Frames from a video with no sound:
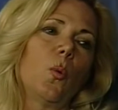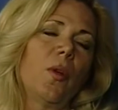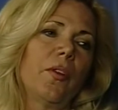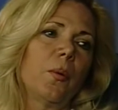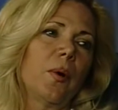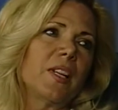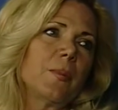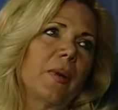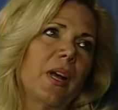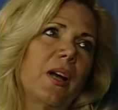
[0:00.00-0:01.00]
Well, there was,
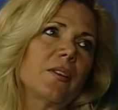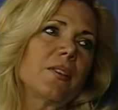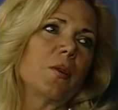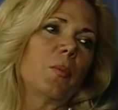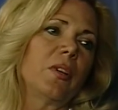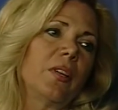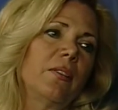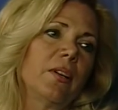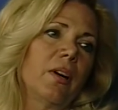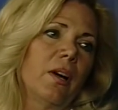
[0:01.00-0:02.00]
but I also
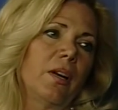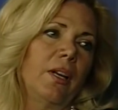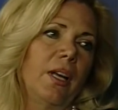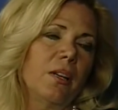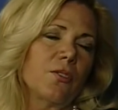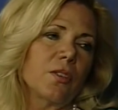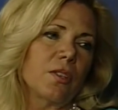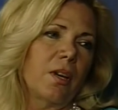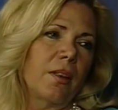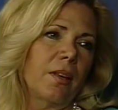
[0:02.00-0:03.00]
believe in guardian angels,
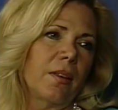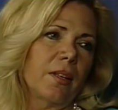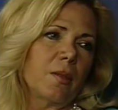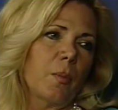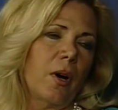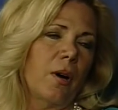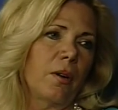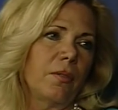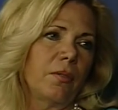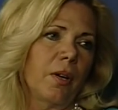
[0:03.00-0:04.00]
and I think that's part
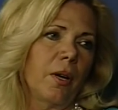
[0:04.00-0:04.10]
of